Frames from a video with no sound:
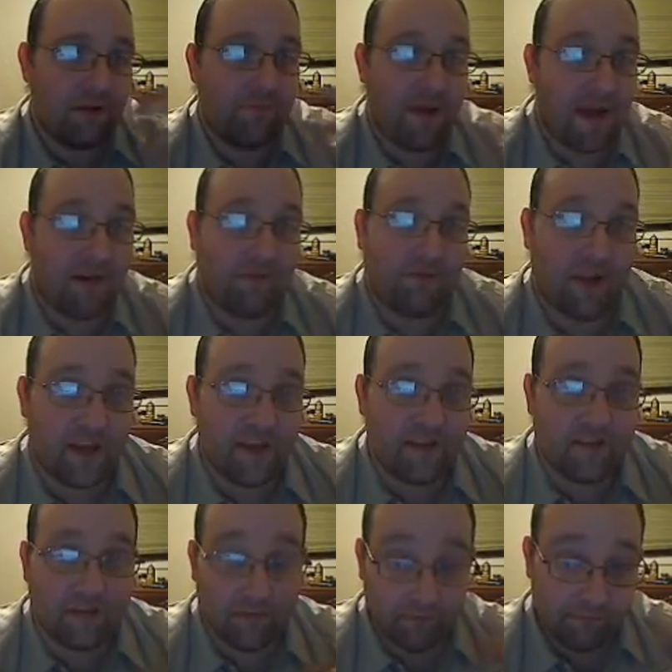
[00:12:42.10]
was
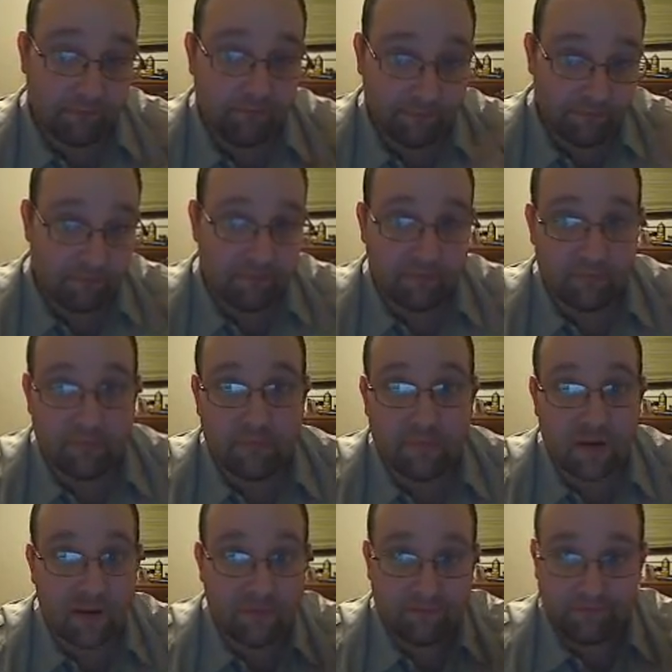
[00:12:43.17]
made
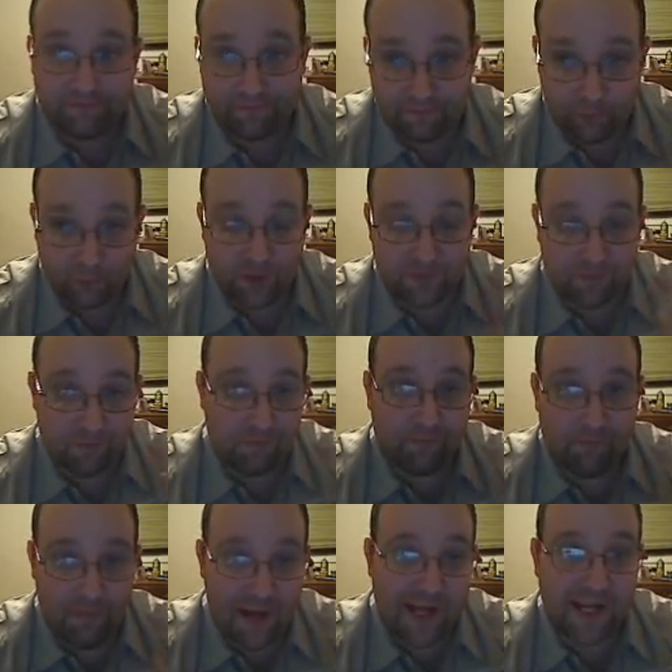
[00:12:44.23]
and brought
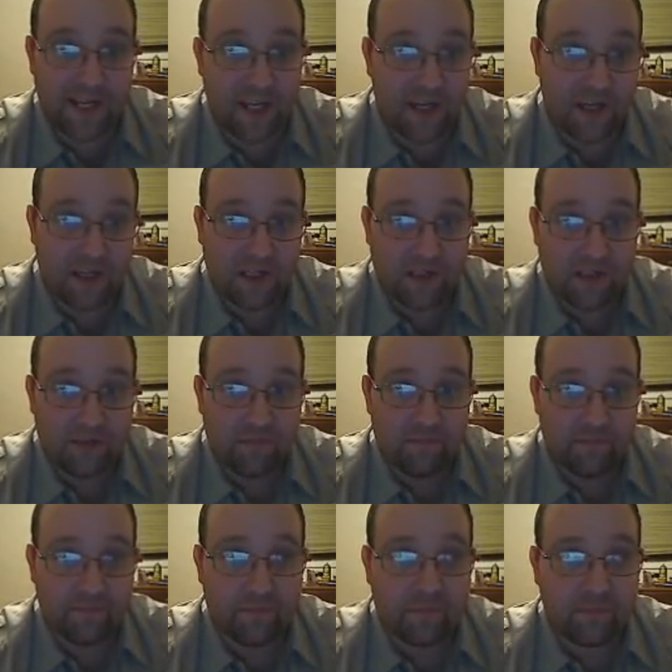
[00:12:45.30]
to us.
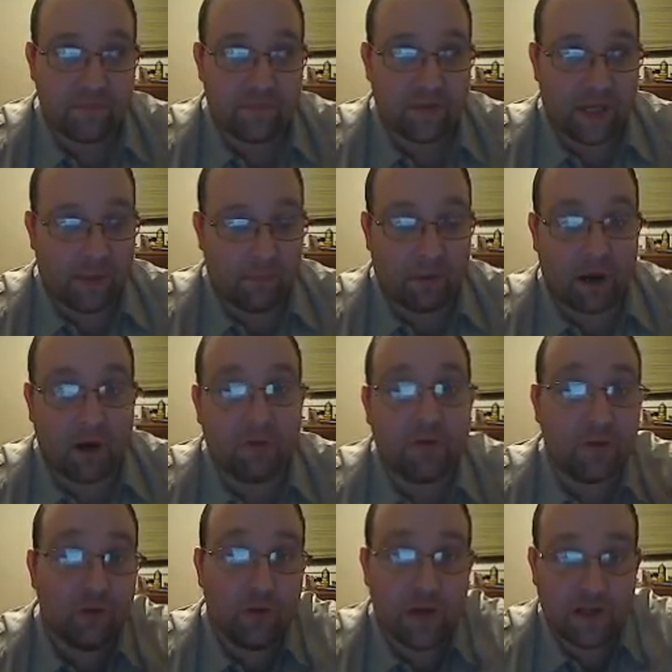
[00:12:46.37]
Verse 3
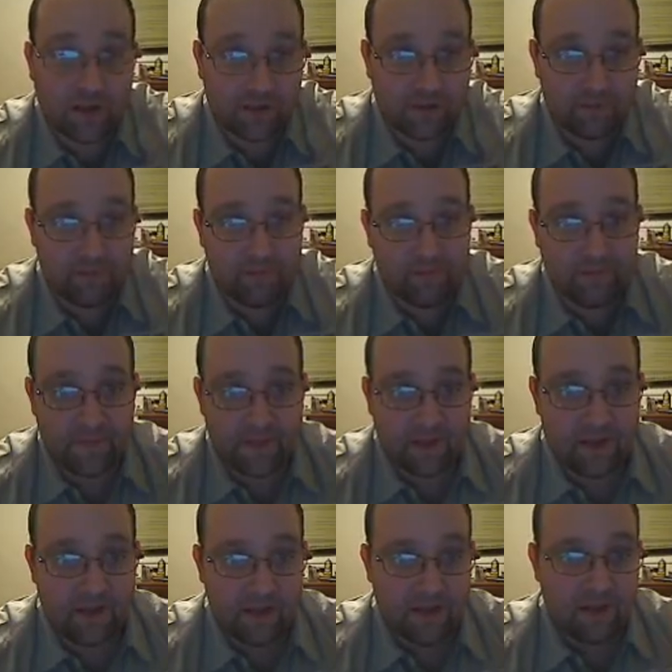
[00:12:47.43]
That which we have
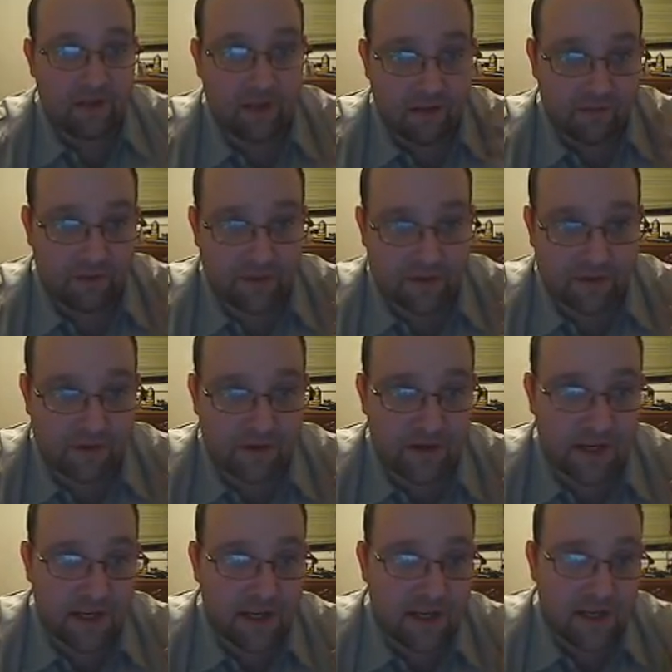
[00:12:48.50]
seen and heard we
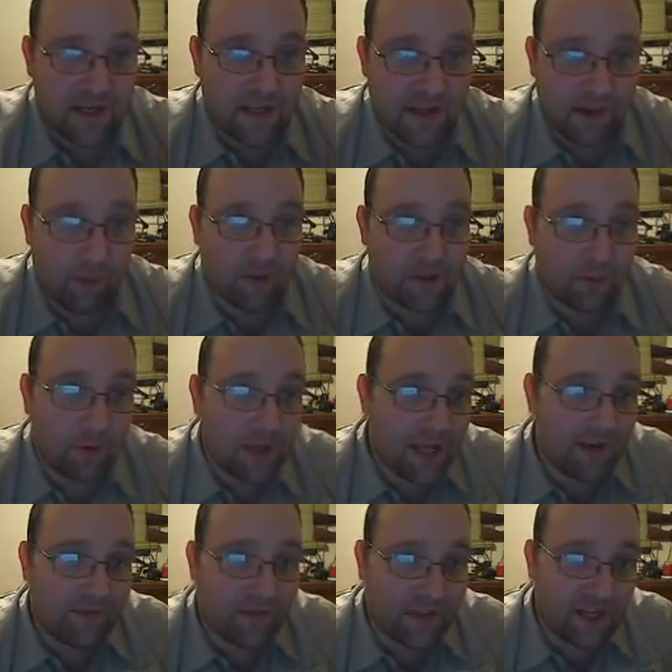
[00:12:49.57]
proclaim also
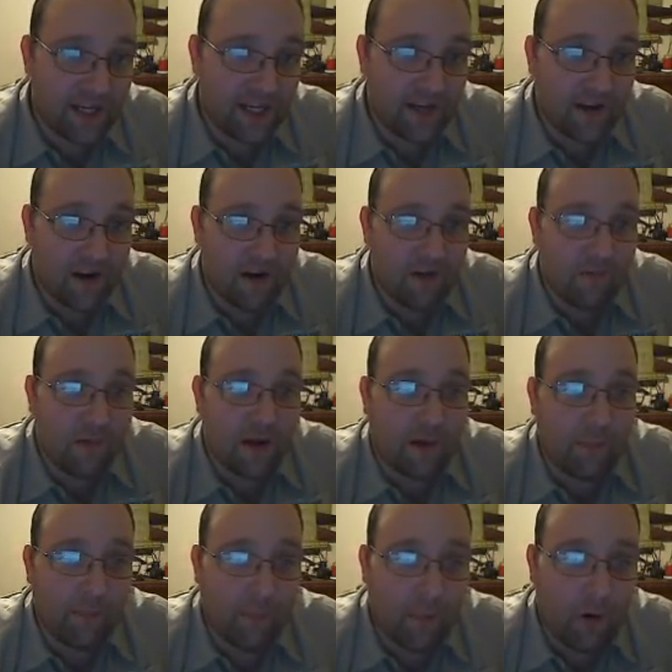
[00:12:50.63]
to you, so
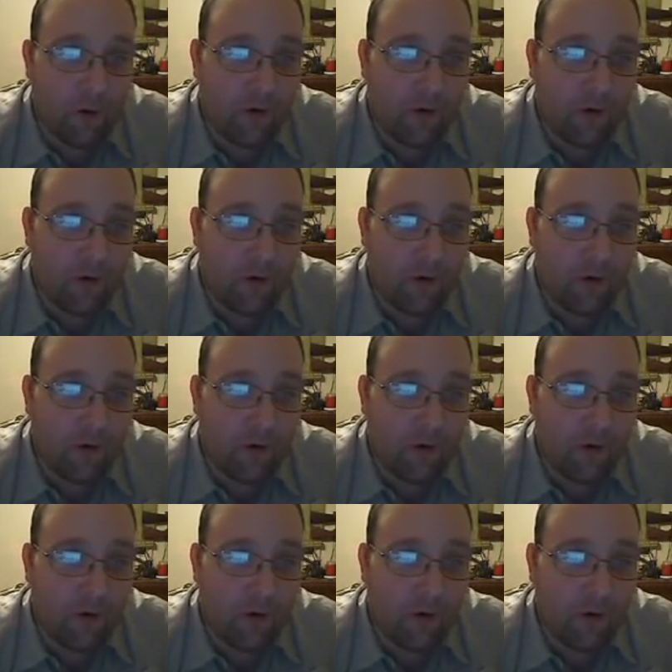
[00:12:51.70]
that